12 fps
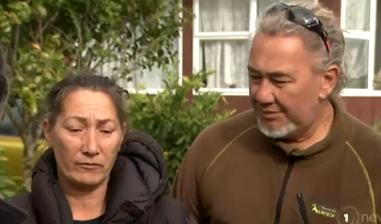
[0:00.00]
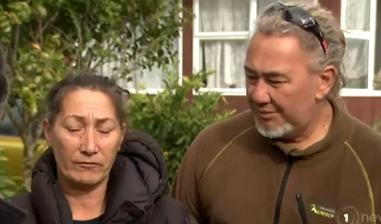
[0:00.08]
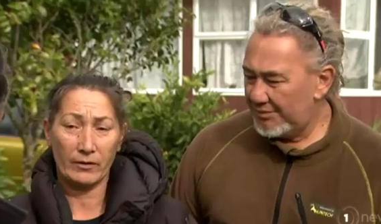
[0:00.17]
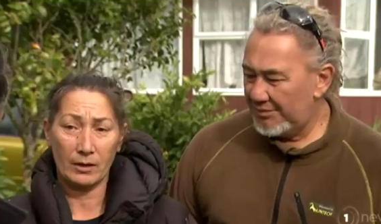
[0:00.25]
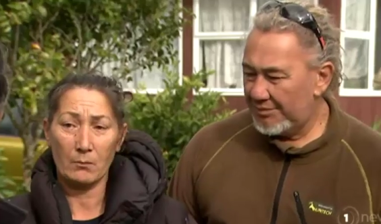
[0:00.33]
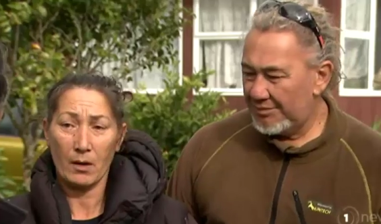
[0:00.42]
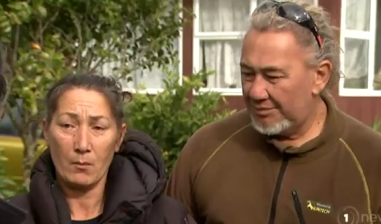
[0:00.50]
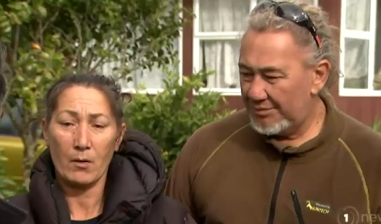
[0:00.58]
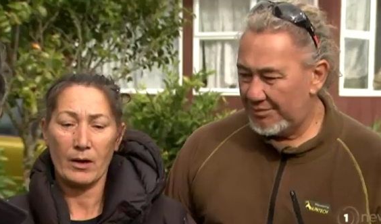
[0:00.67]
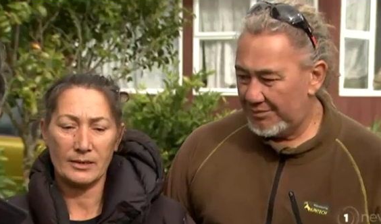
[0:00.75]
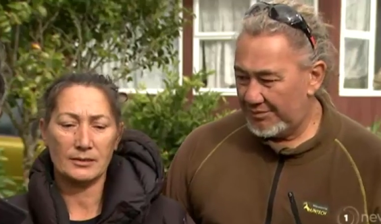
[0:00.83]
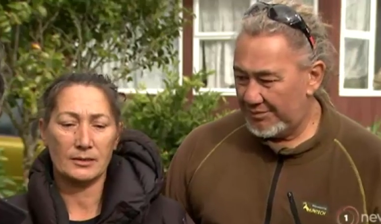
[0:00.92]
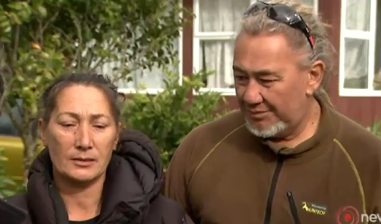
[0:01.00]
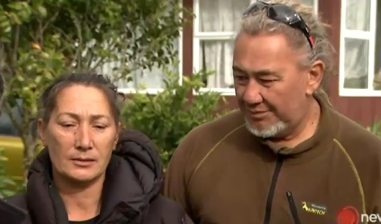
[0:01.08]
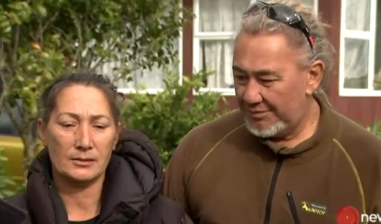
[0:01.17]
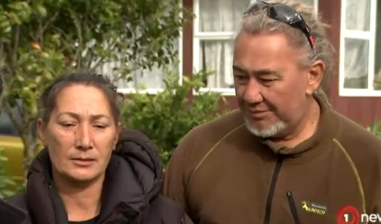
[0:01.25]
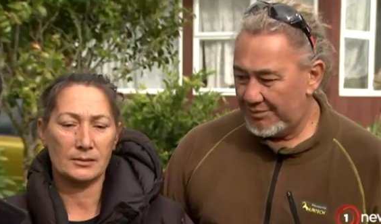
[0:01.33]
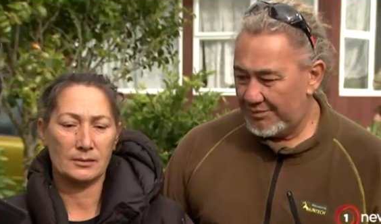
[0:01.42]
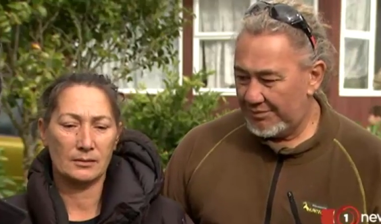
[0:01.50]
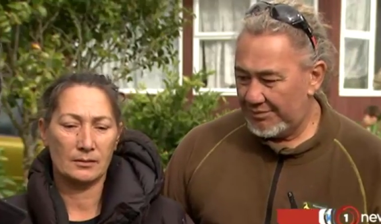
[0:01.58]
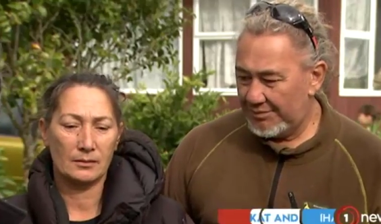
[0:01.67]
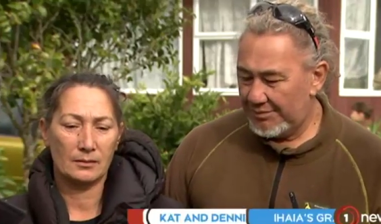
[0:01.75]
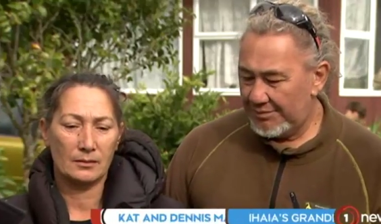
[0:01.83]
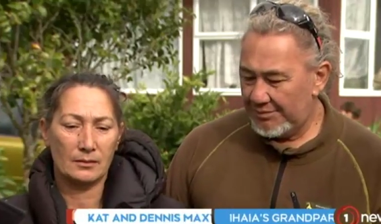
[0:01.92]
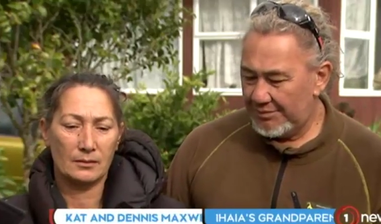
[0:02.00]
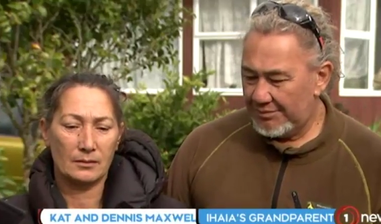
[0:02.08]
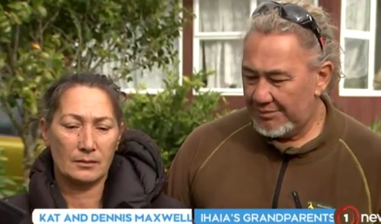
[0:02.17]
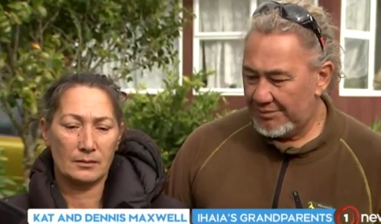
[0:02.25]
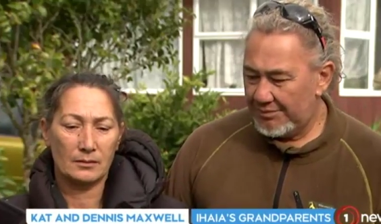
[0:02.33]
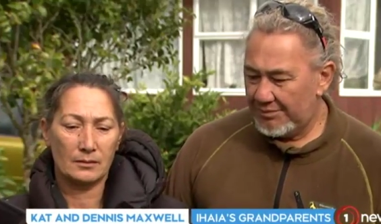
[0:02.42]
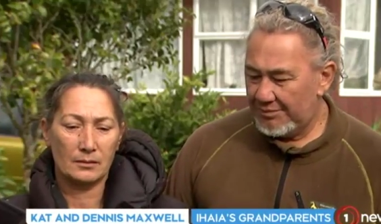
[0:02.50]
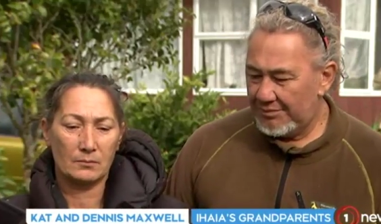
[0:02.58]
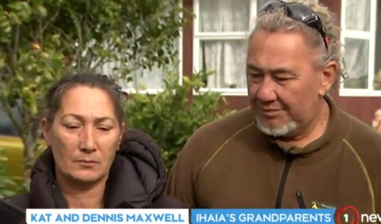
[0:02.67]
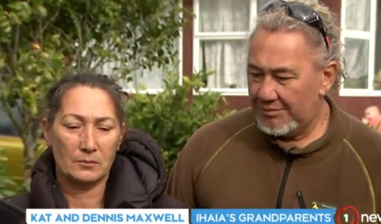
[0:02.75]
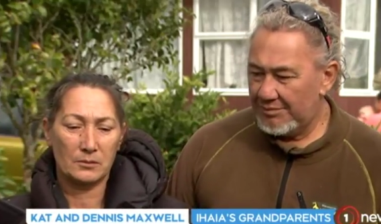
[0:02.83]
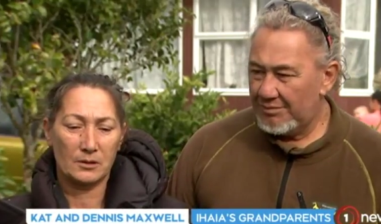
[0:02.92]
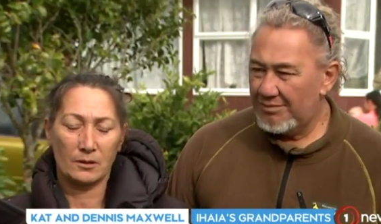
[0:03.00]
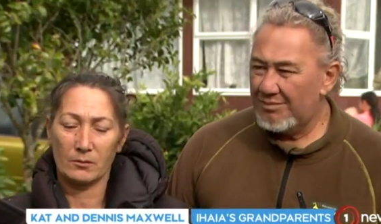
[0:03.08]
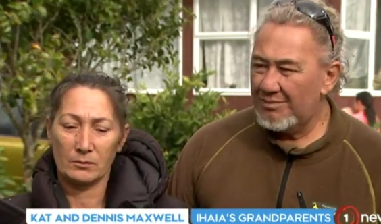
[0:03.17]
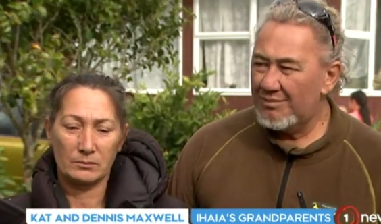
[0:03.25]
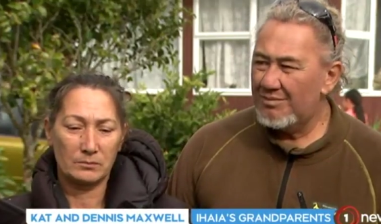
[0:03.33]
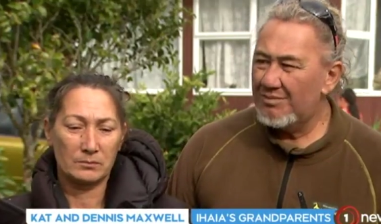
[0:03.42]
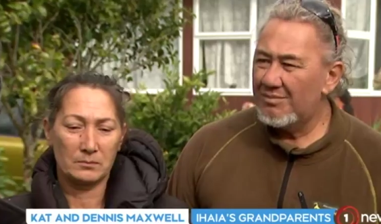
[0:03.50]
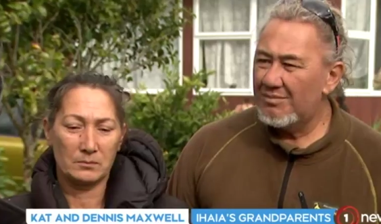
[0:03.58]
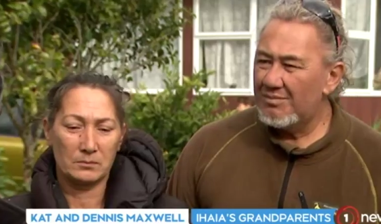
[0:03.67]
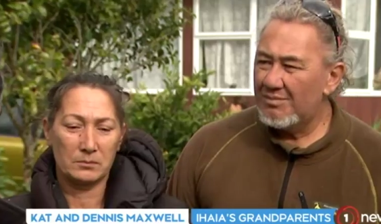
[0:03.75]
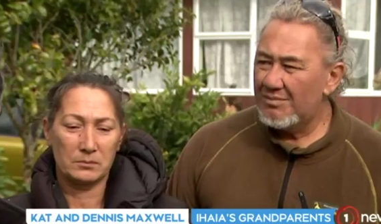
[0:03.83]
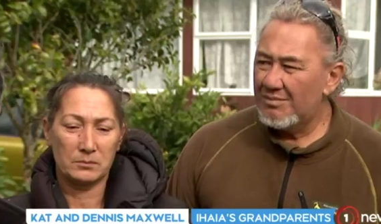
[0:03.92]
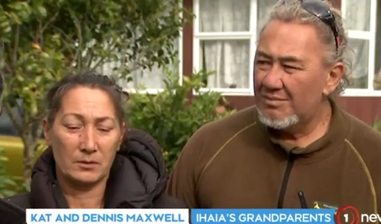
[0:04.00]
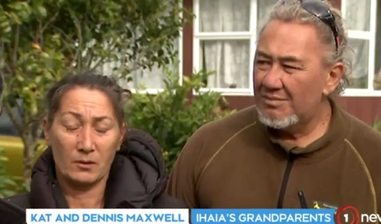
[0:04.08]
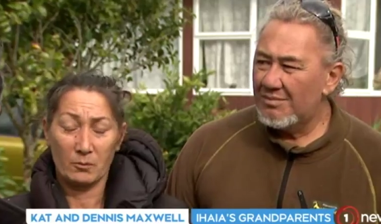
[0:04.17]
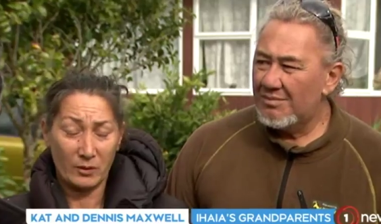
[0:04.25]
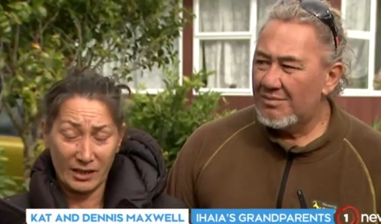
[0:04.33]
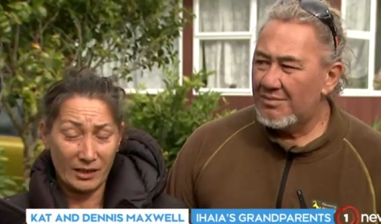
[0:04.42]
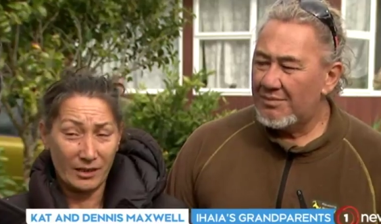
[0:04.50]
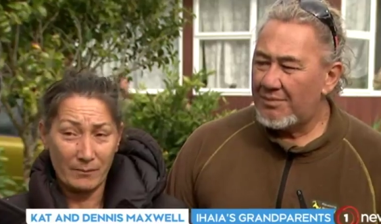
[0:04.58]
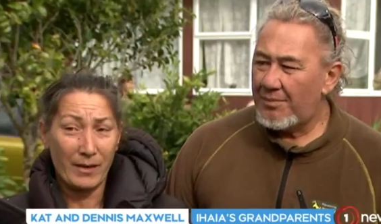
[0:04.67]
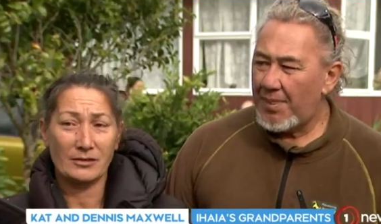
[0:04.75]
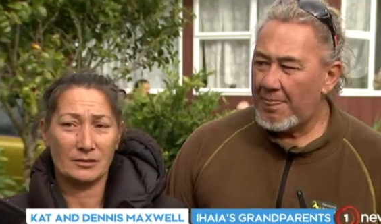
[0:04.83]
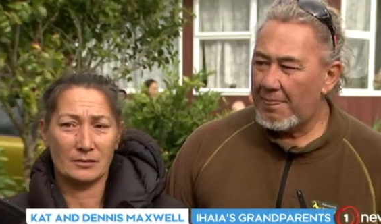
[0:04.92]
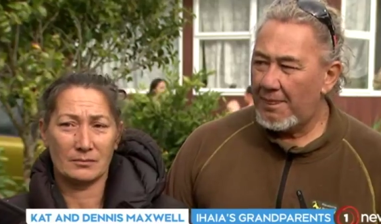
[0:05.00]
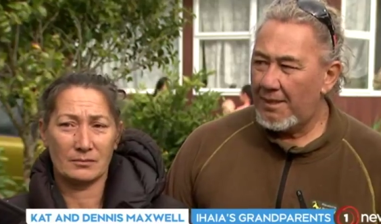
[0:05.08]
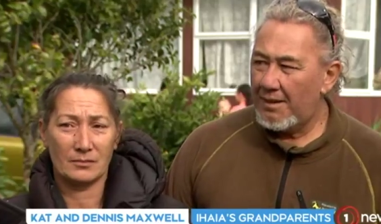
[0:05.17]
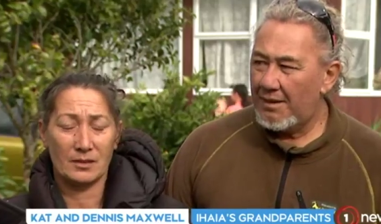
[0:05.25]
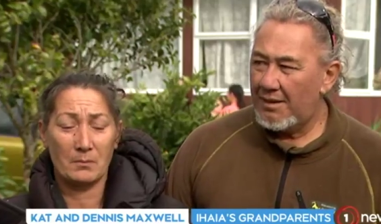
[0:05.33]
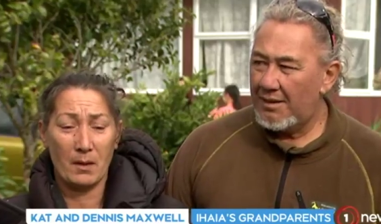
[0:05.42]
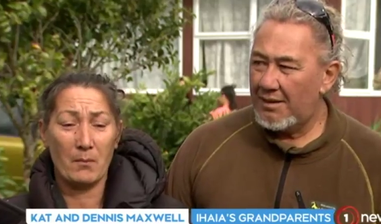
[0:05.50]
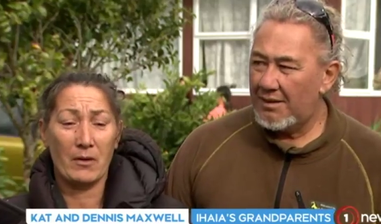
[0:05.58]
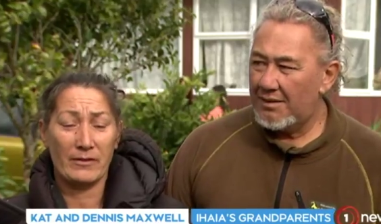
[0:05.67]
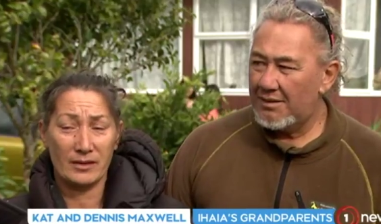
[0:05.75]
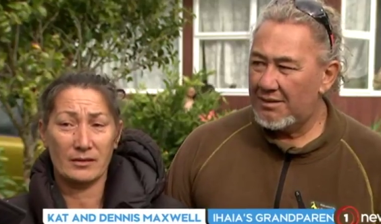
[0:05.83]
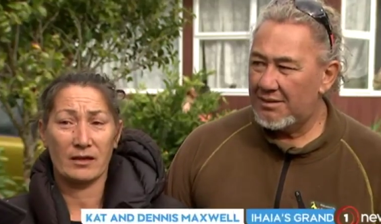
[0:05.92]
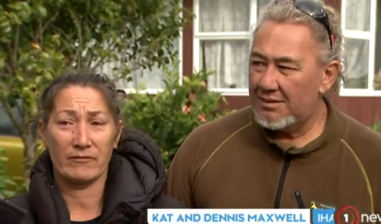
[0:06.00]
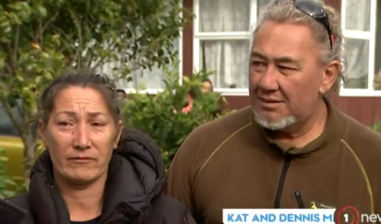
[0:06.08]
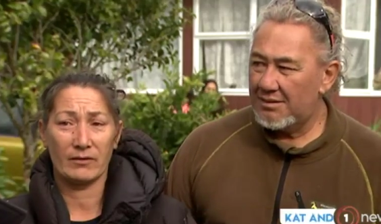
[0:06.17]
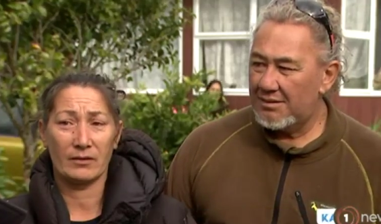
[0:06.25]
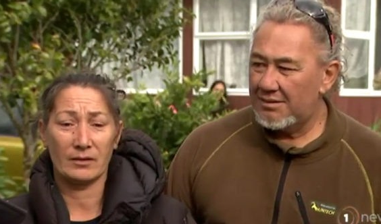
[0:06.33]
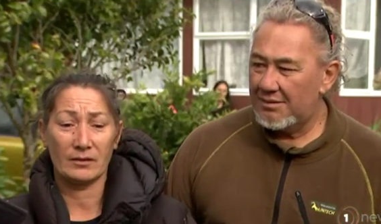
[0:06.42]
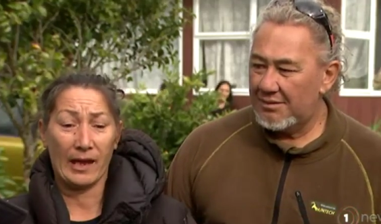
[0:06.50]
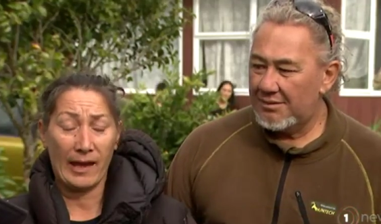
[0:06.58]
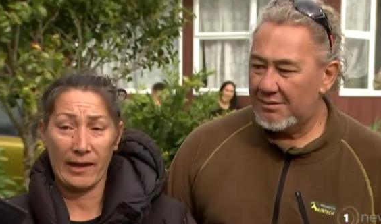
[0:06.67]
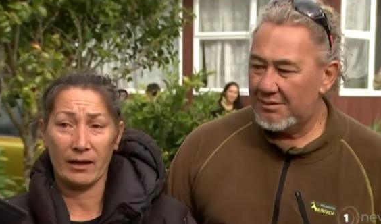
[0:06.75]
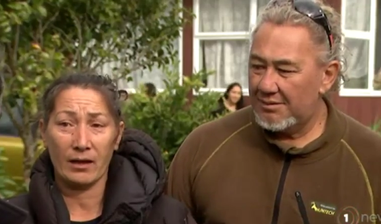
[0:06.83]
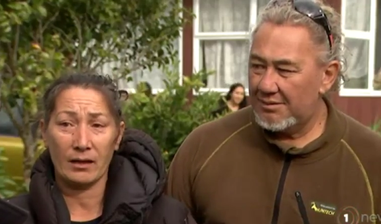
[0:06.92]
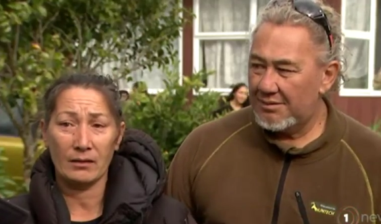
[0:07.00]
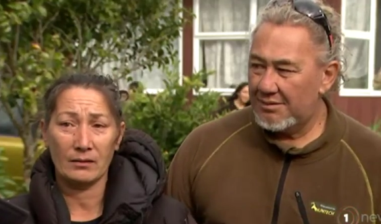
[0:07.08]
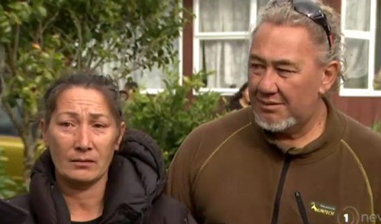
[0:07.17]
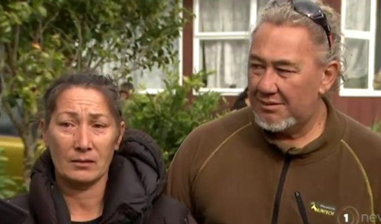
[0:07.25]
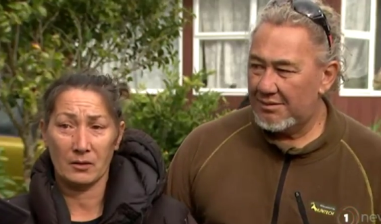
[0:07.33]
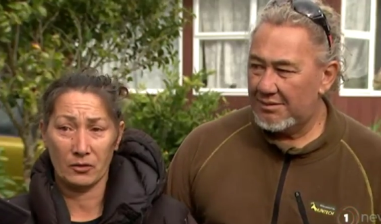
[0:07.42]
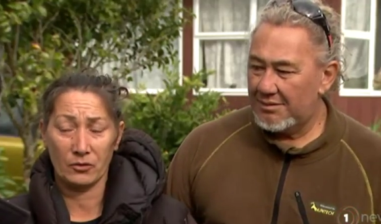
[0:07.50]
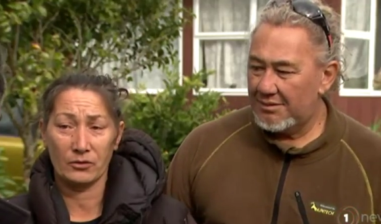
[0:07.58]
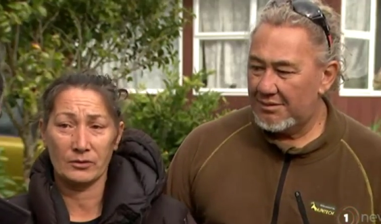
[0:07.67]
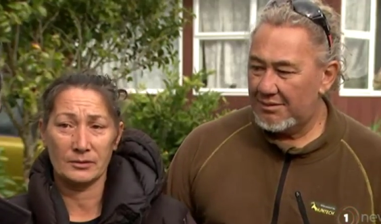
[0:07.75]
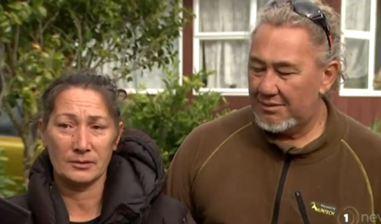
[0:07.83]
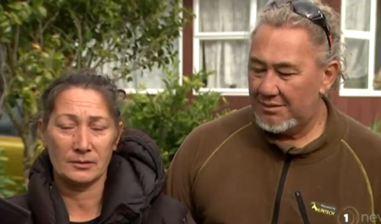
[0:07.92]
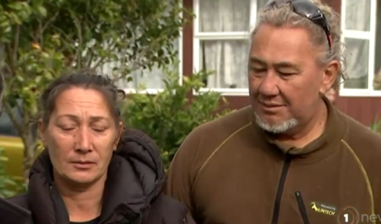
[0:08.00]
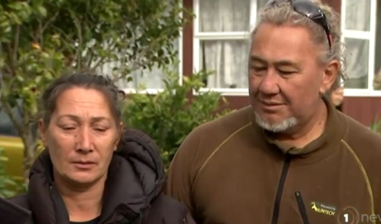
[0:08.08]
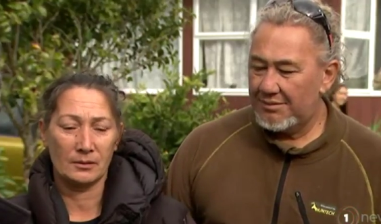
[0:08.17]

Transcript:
Speaker 1: We're feeling mamae as it is, and you know, we can imagine the mamae that they're feeling, the anger, the hurt.